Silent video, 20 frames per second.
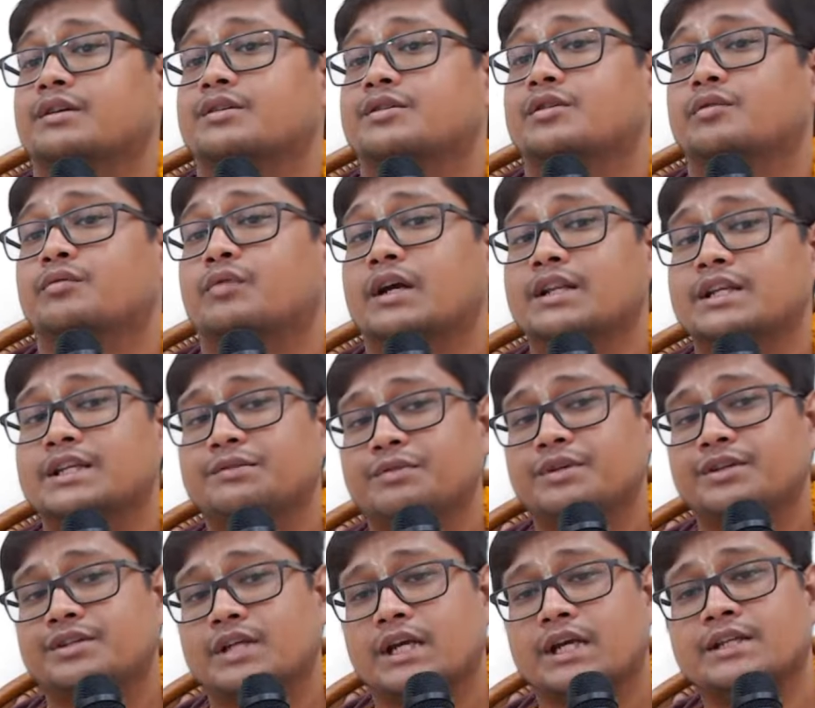So once
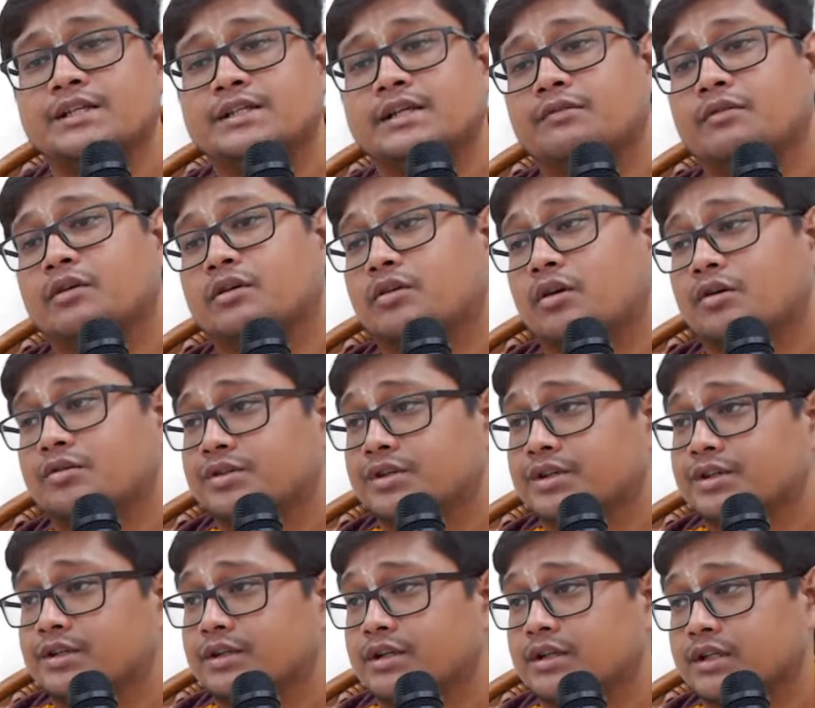we change our
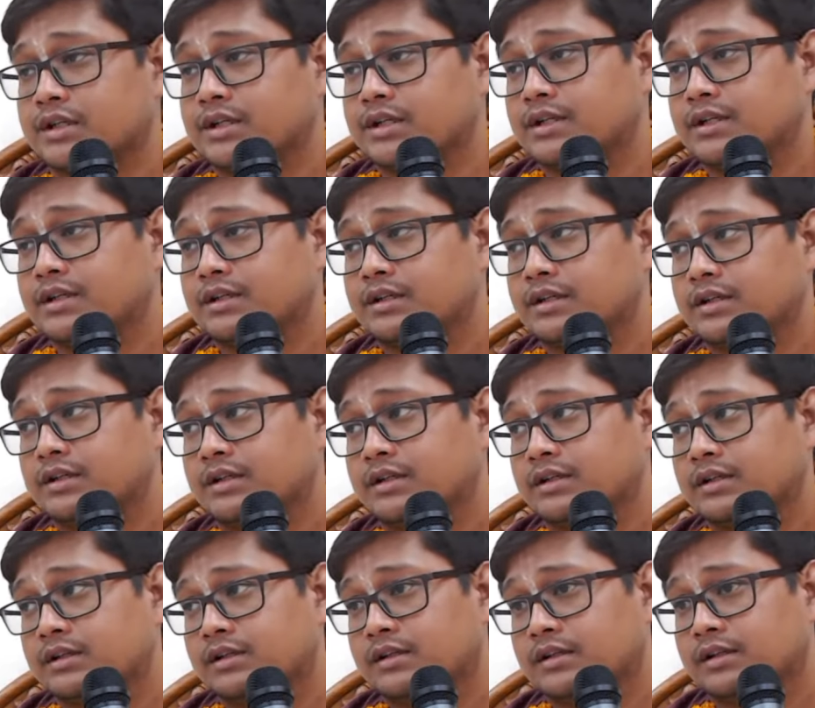consciousness,
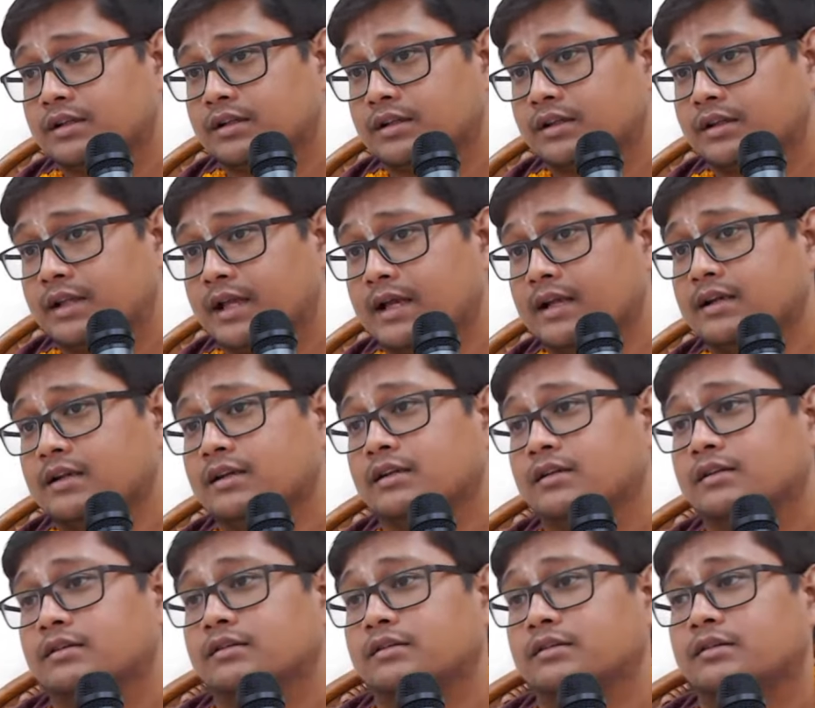then
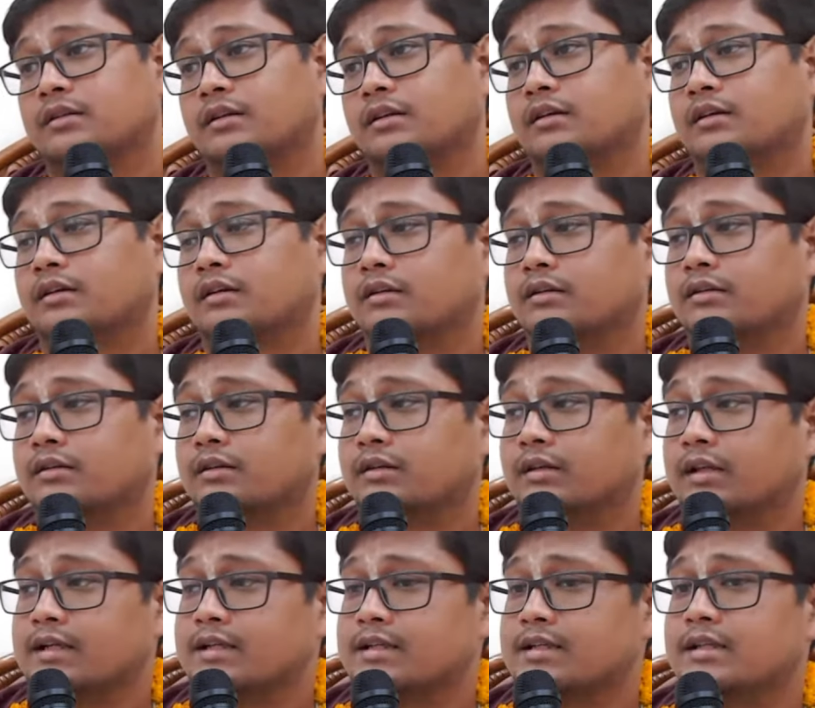
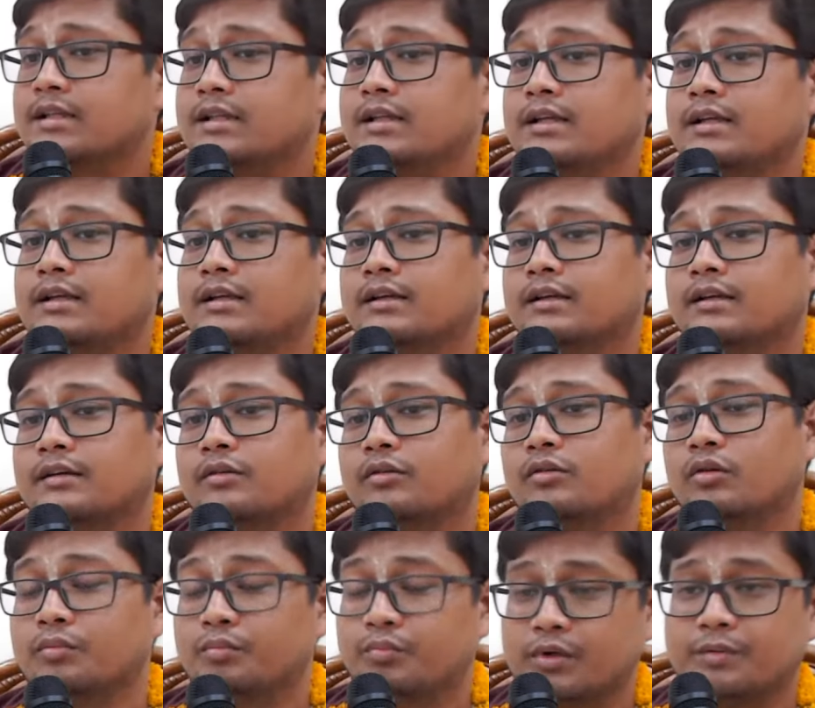that's the
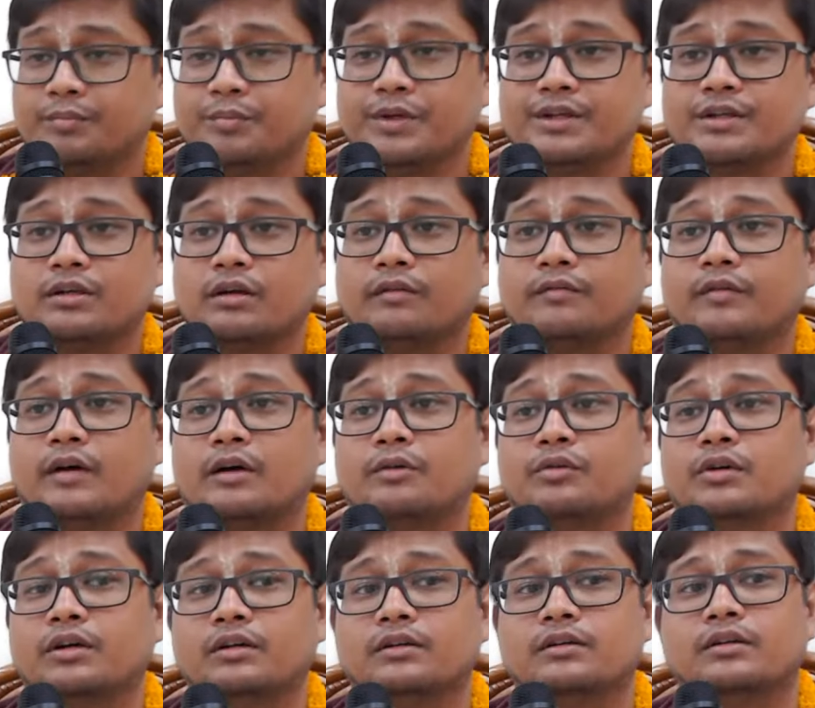whole purpose of
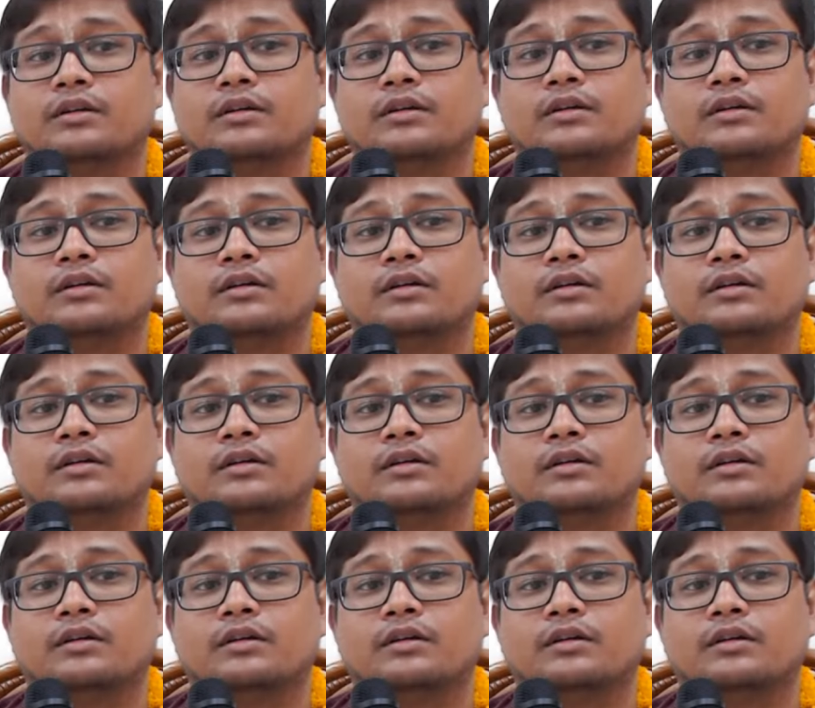our